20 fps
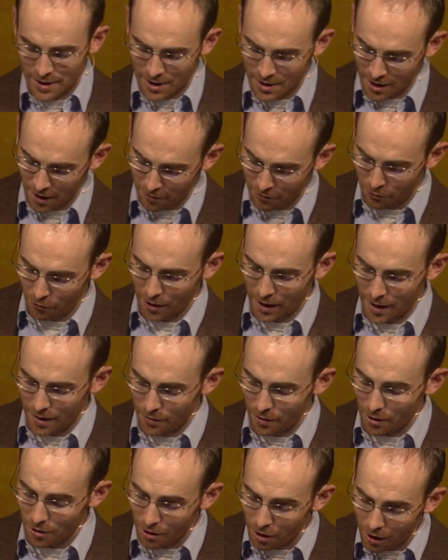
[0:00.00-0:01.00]
suffering of
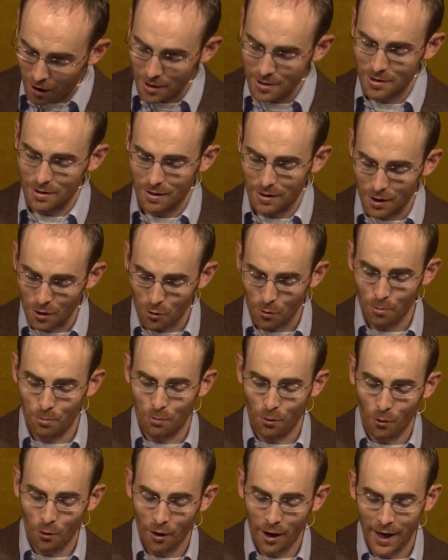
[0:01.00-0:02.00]
a lost little
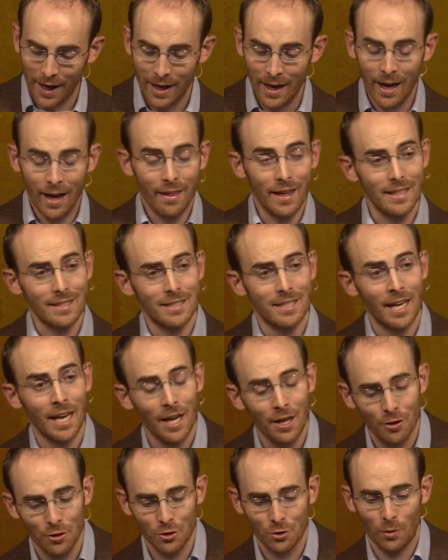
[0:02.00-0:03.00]
boy that
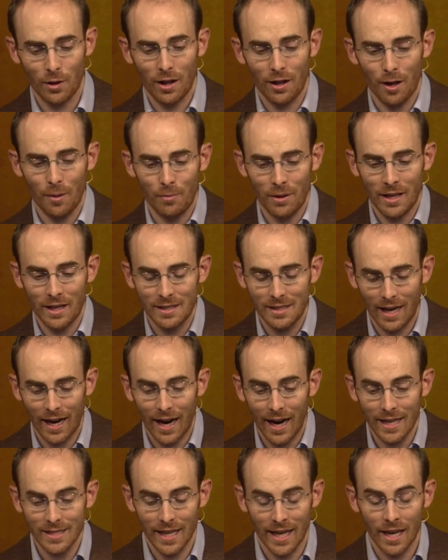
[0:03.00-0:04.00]
tears well up in his eyes.